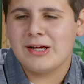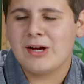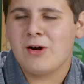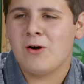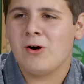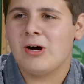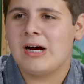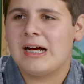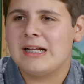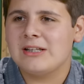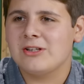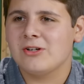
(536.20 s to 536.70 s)
They
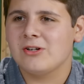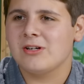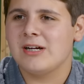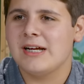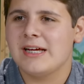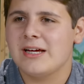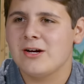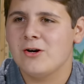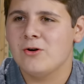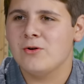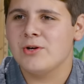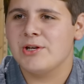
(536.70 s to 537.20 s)
all had their
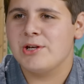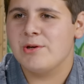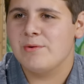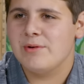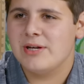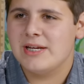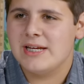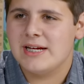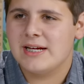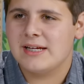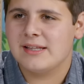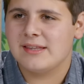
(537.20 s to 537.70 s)
like own
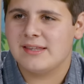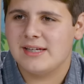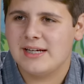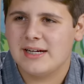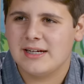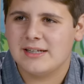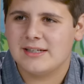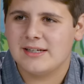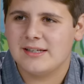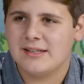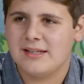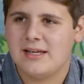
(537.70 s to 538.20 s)
unique
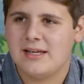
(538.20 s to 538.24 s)
thing to